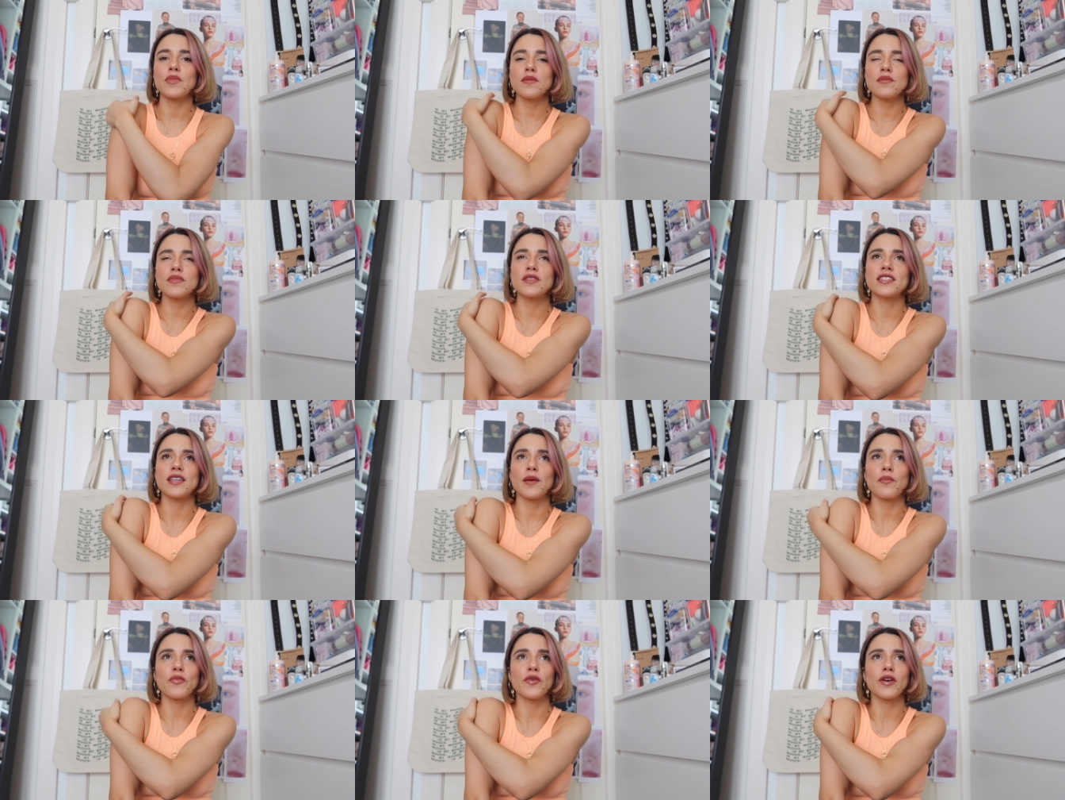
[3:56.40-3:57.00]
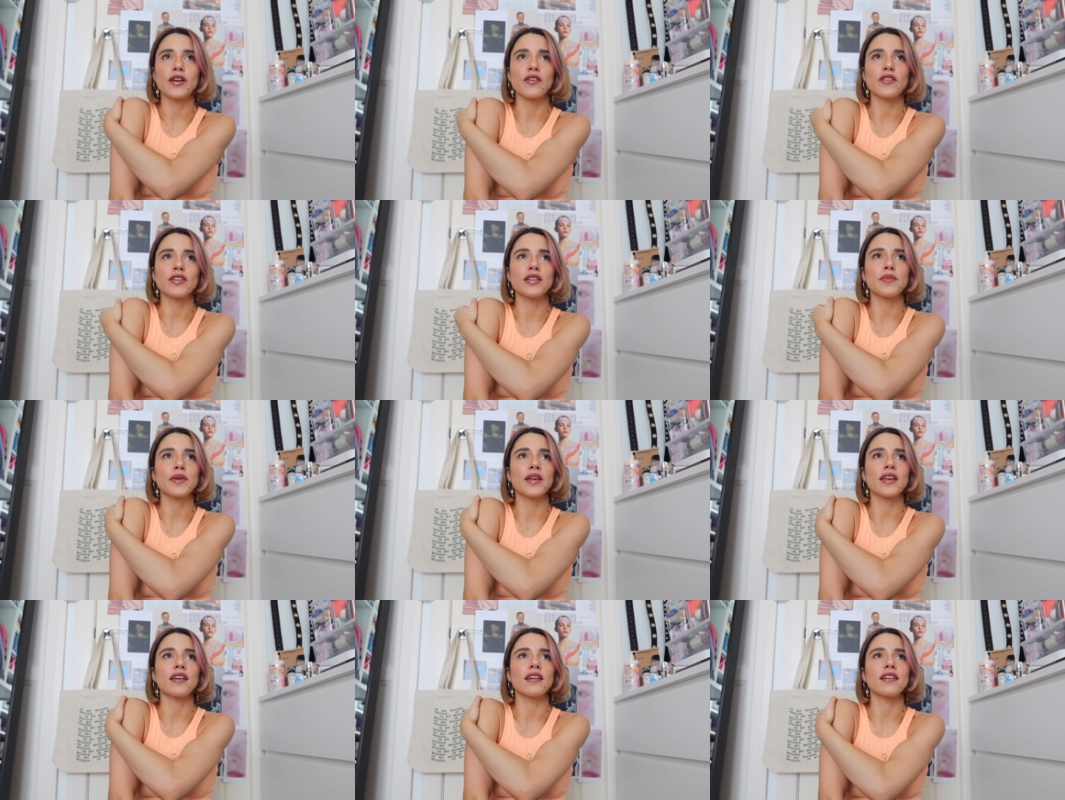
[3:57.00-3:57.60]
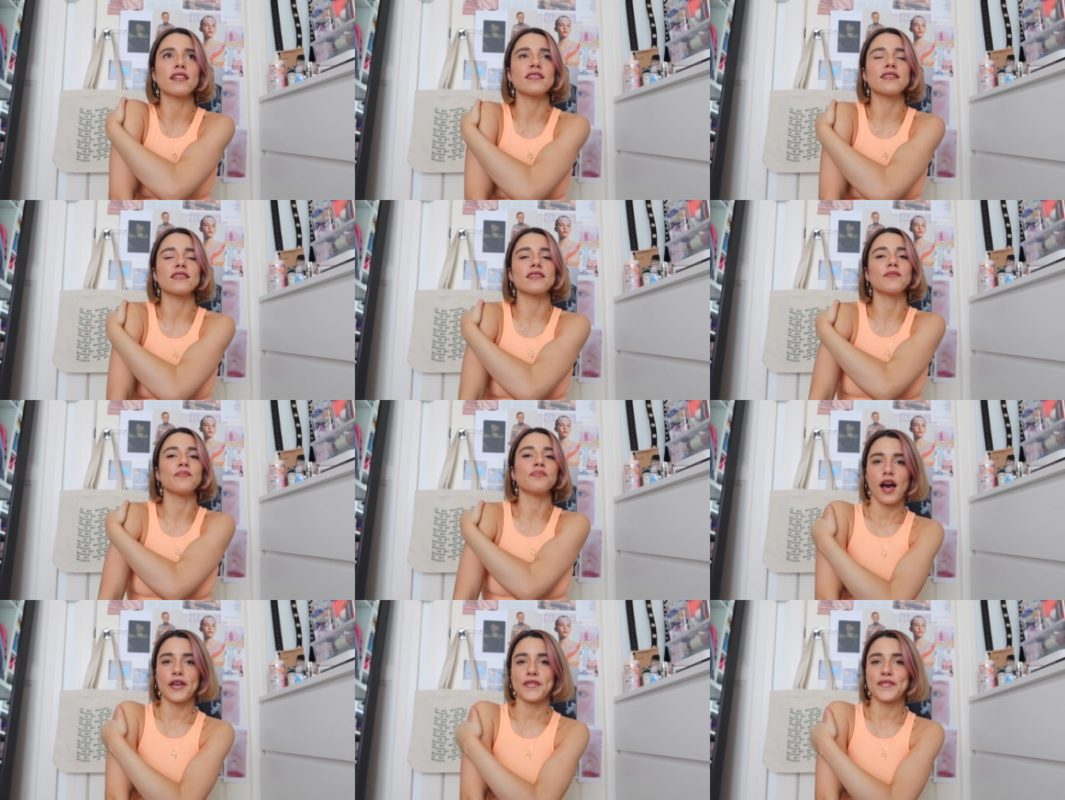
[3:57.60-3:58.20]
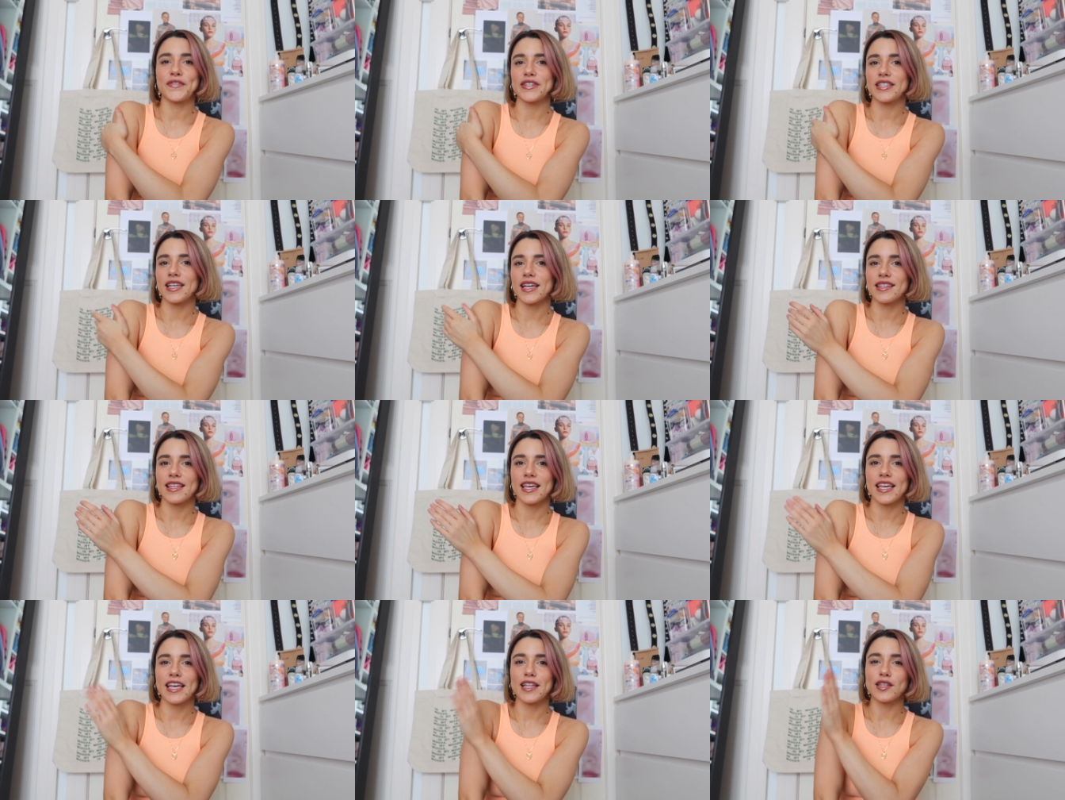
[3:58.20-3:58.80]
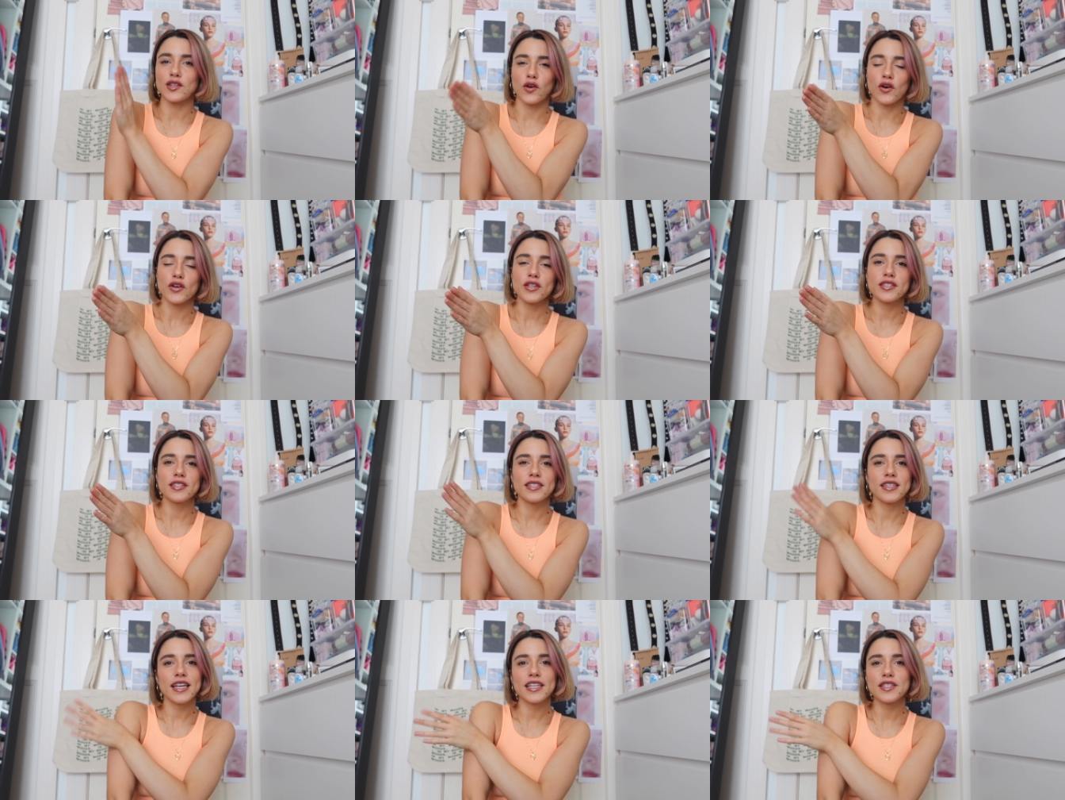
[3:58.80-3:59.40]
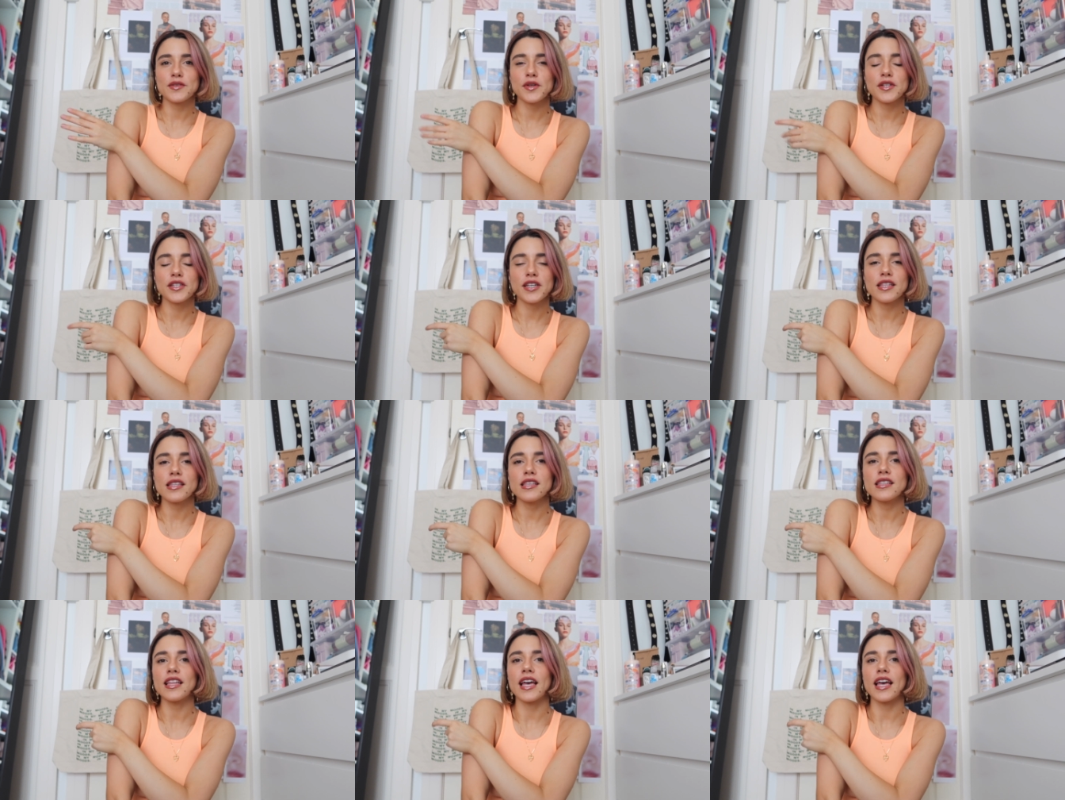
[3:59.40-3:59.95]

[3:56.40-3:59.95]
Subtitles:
them separate only because I feel like they get lost next to each other.